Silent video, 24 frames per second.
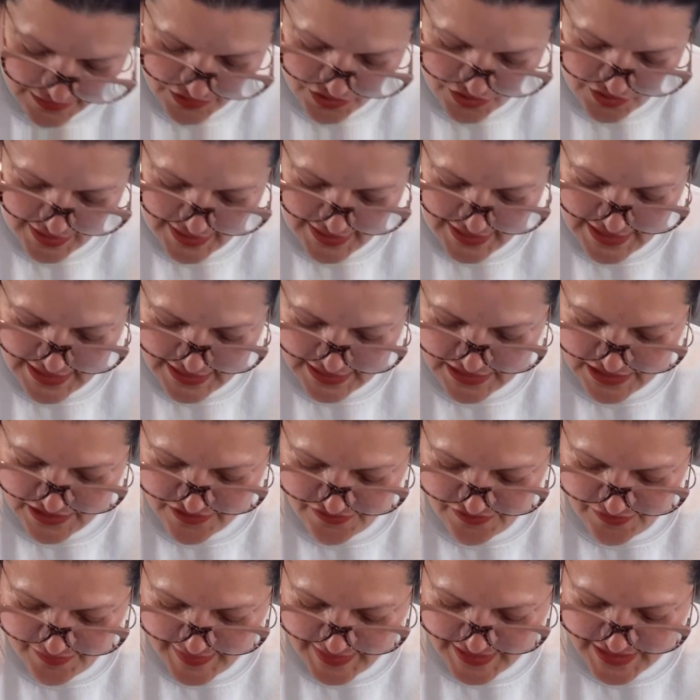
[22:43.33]
So I got this
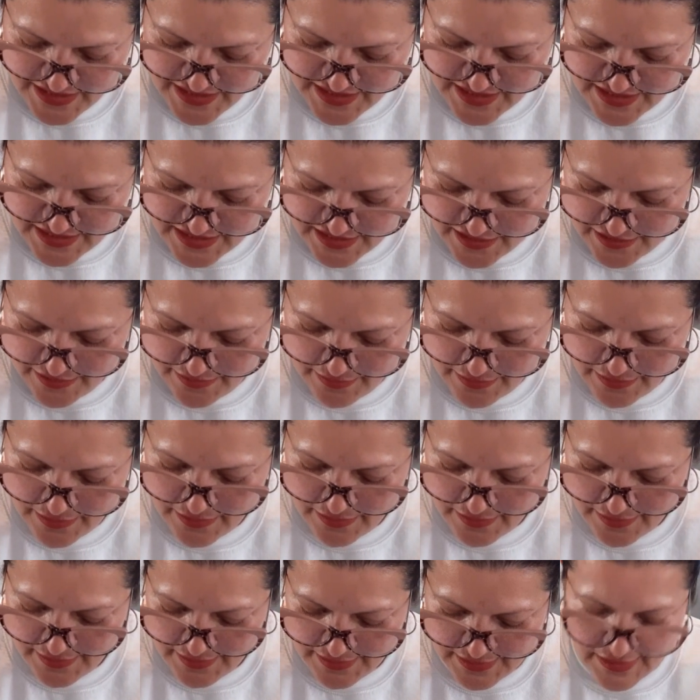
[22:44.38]
for my son.
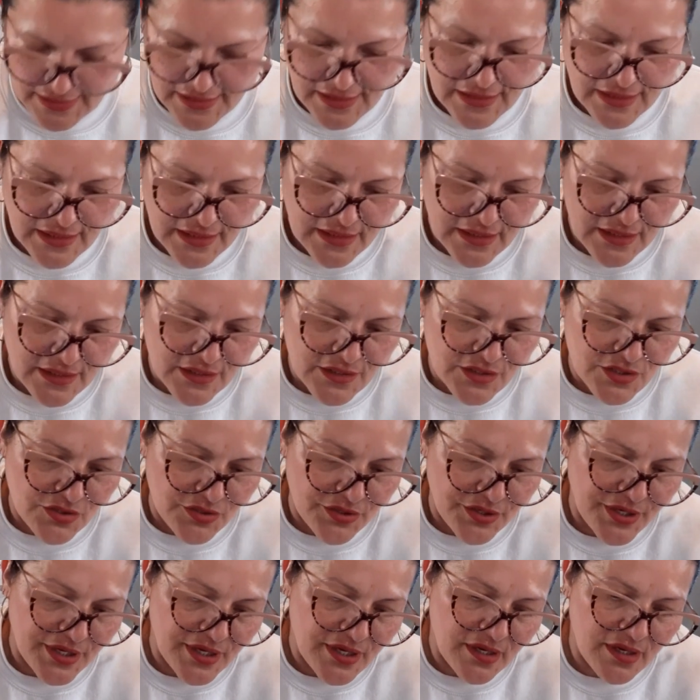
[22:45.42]
So
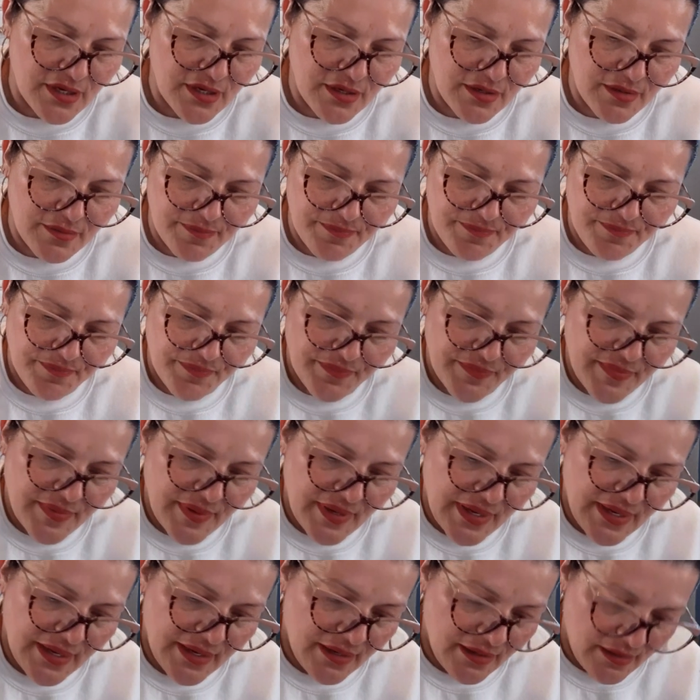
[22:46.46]
he can
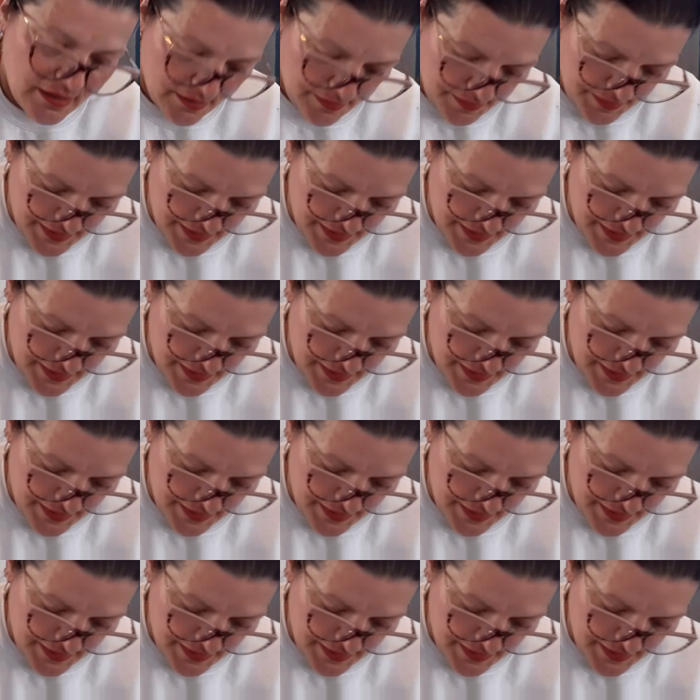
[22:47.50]
hang up